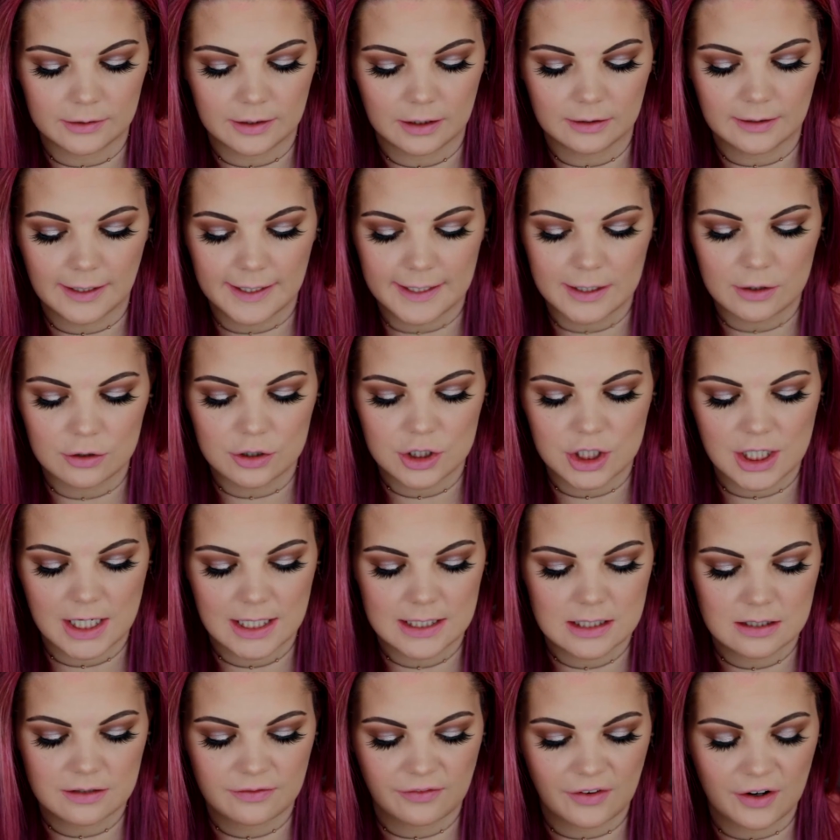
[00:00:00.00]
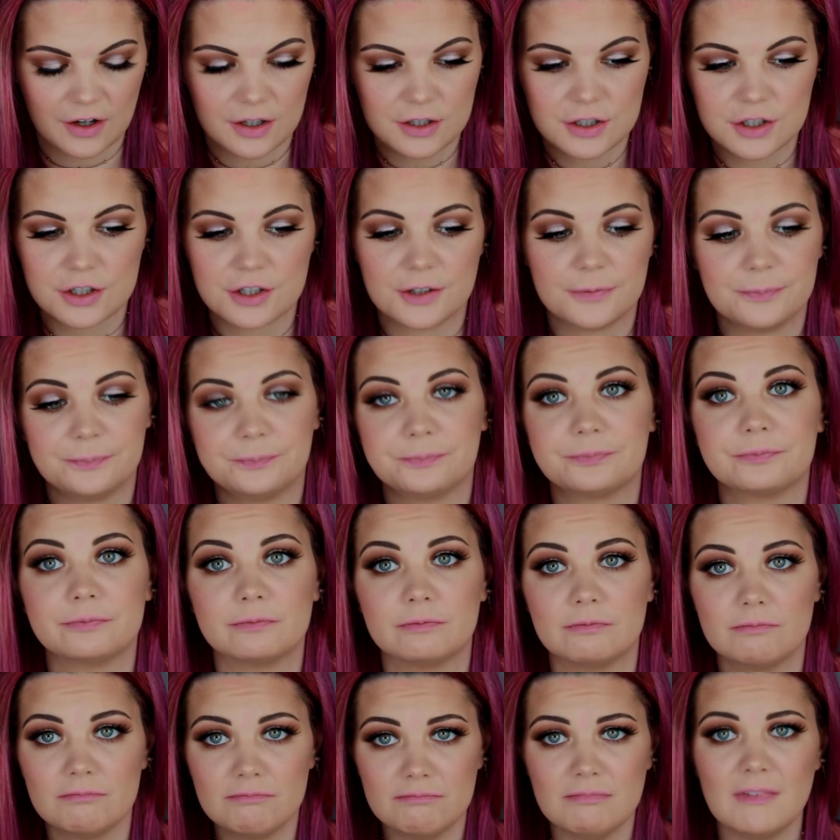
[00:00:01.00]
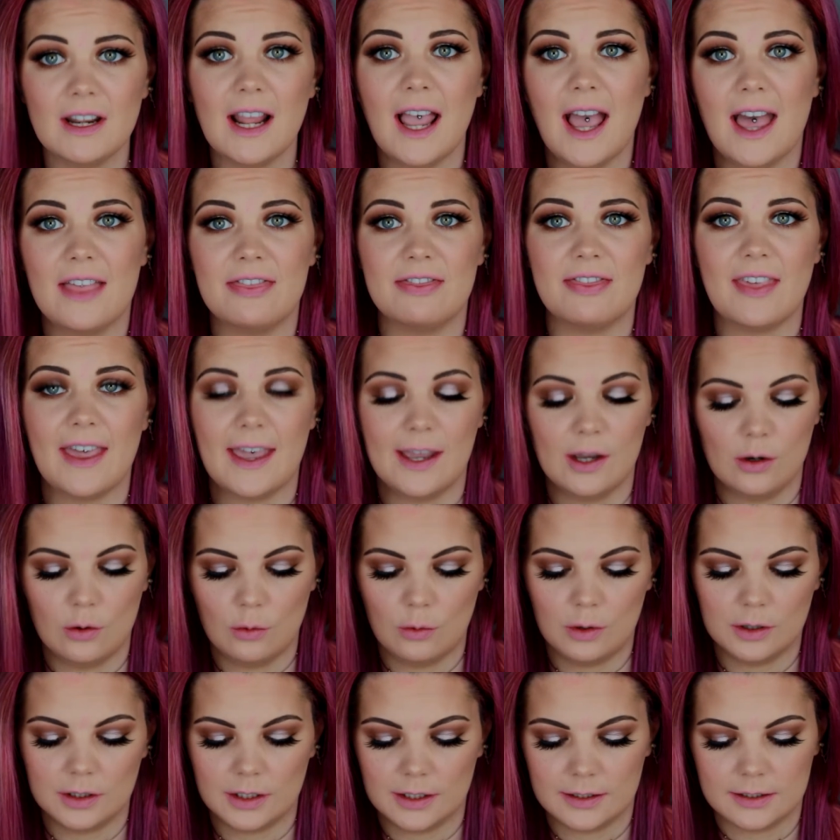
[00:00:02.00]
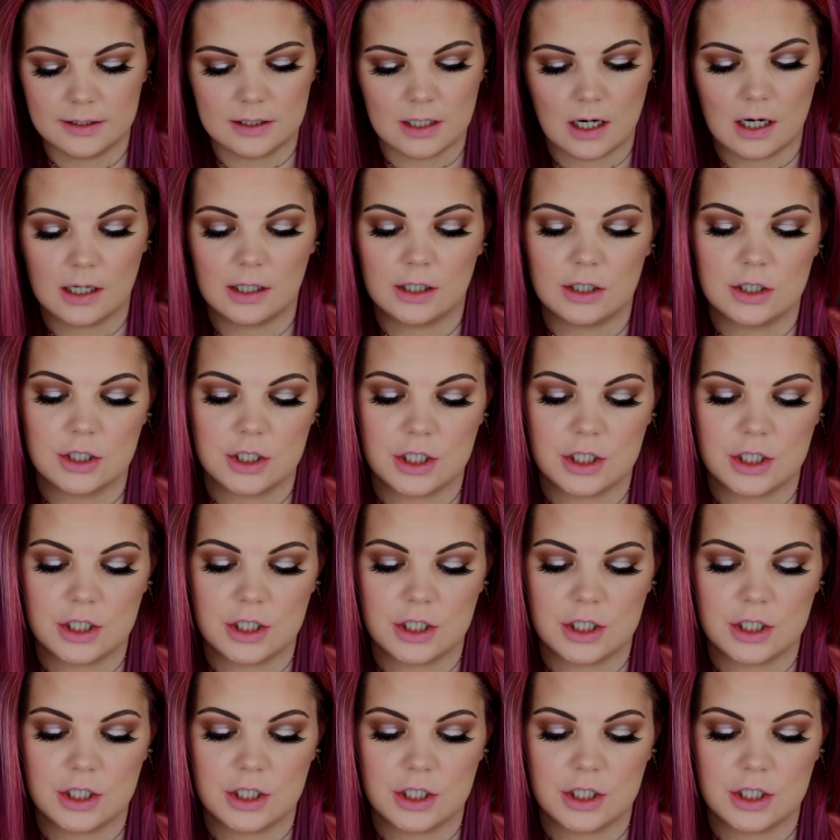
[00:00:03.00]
the lighter shades first and then go on to the darker